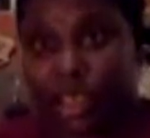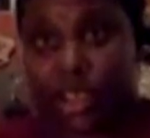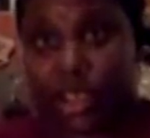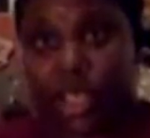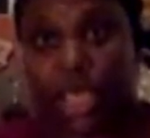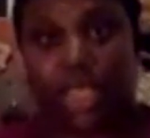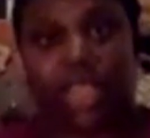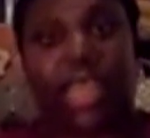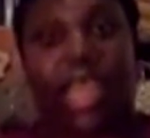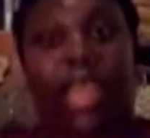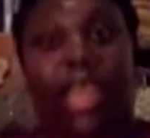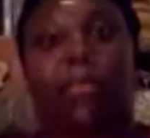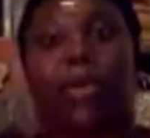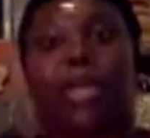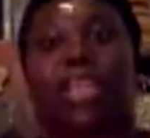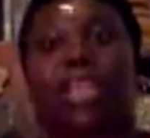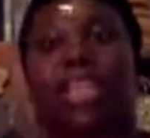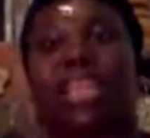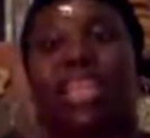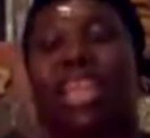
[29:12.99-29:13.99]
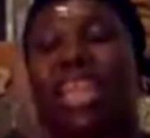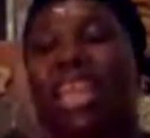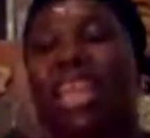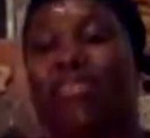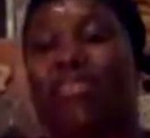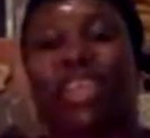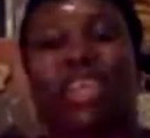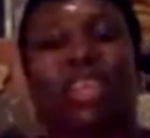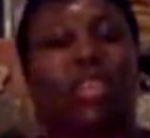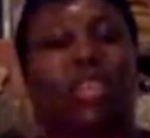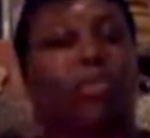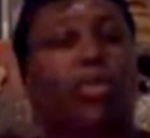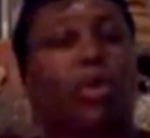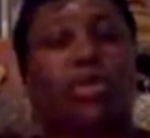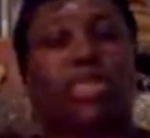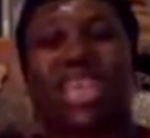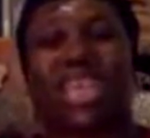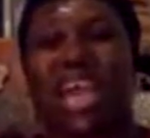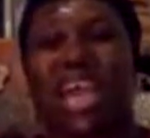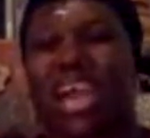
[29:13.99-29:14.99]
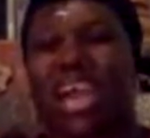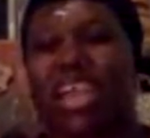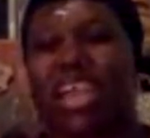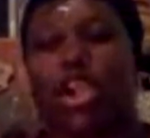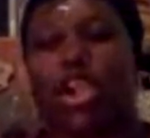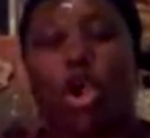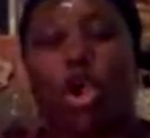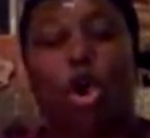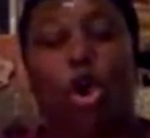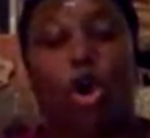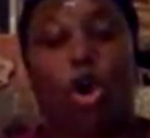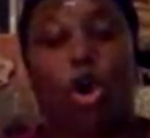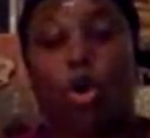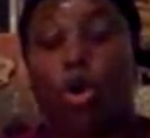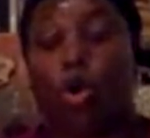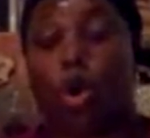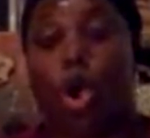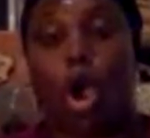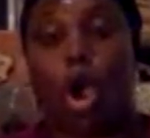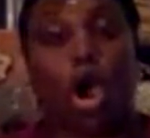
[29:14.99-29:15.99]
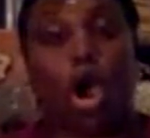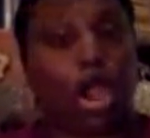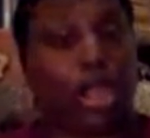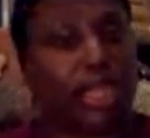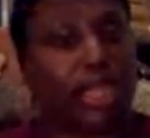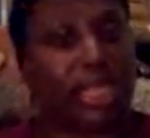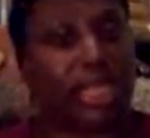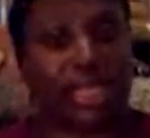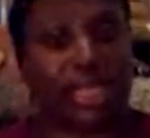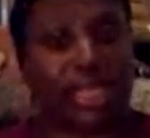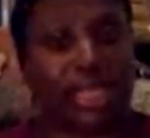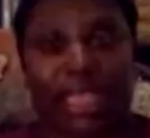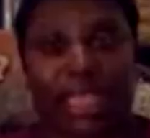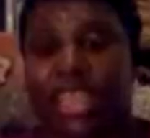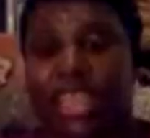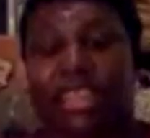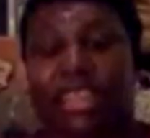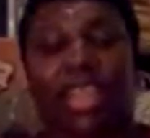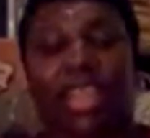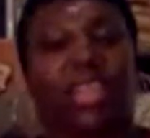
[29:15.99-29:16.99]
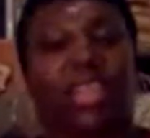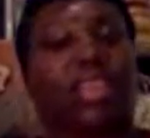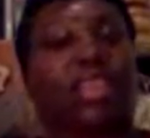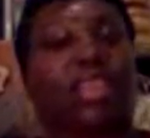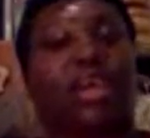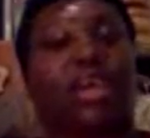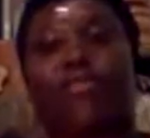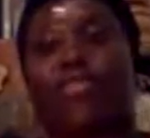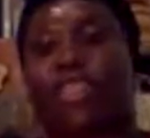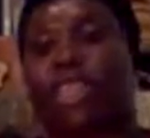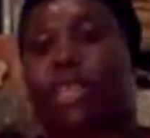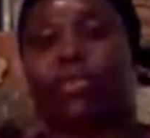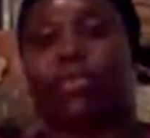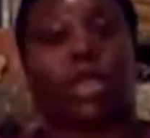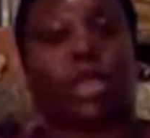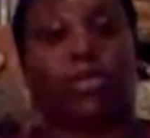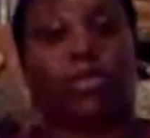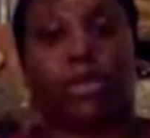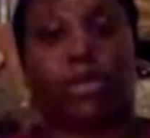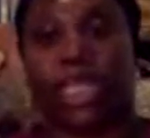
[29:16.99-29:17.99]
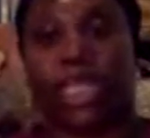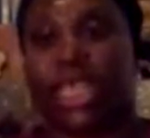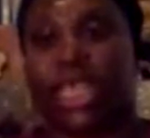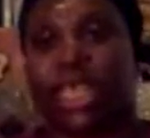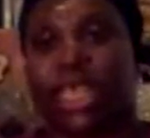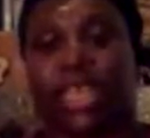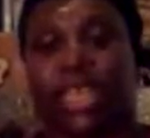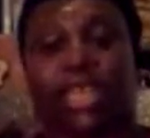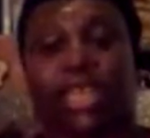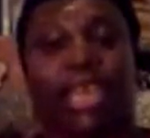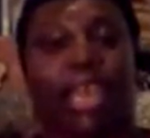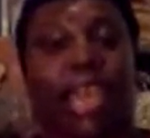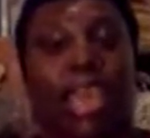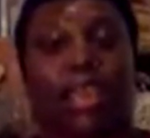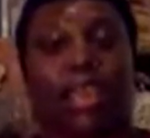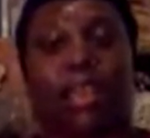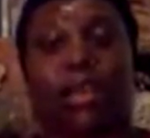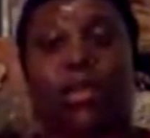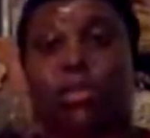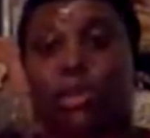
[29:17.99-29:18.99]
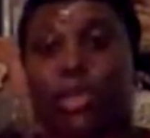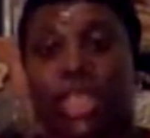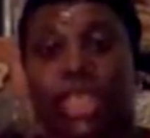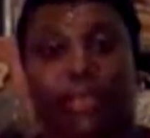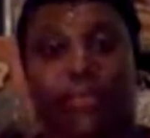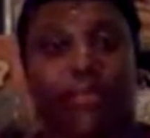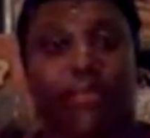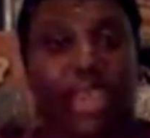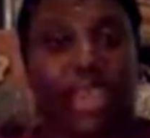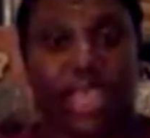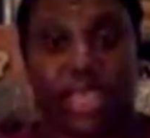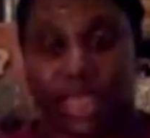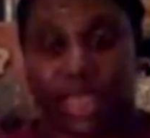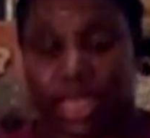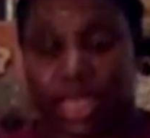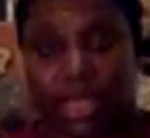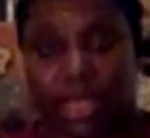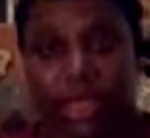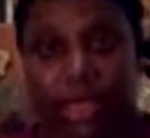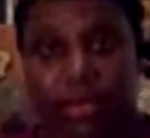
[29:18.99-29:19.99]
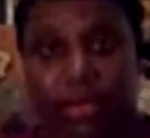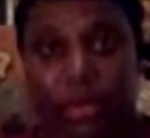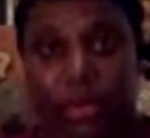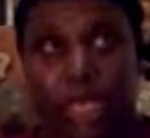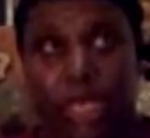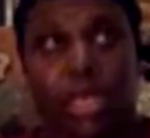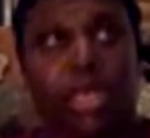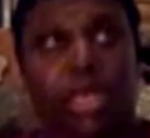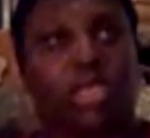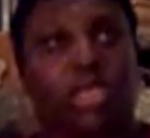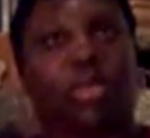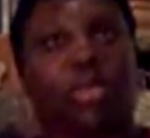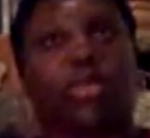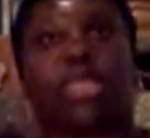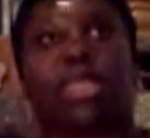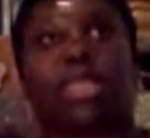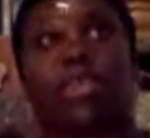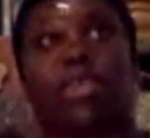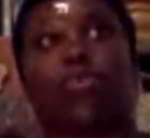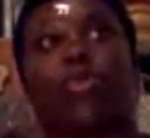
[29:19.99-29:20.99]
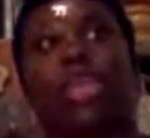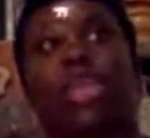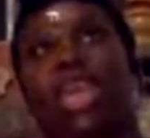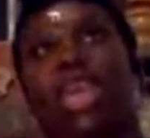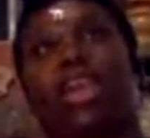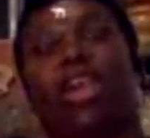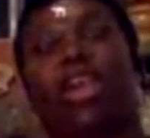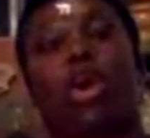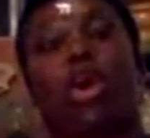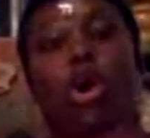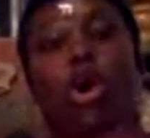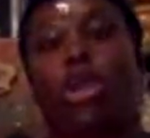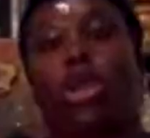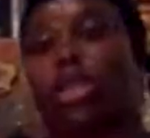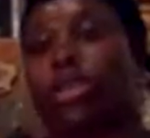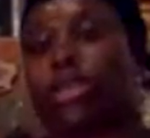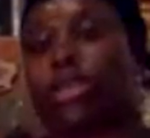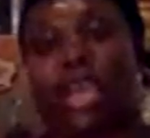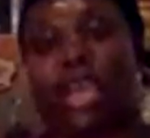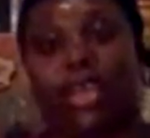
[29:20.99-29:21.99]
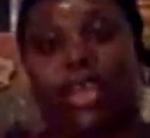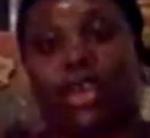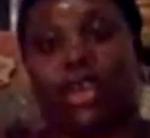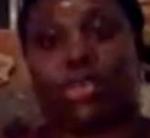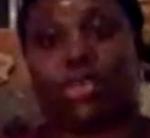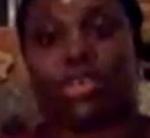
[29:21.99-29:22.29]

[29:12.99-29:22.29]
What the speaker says: They believed in the Most High wholeheartedly. They loved him completely and they had complete faith in him. So it's like we can't call on our elders.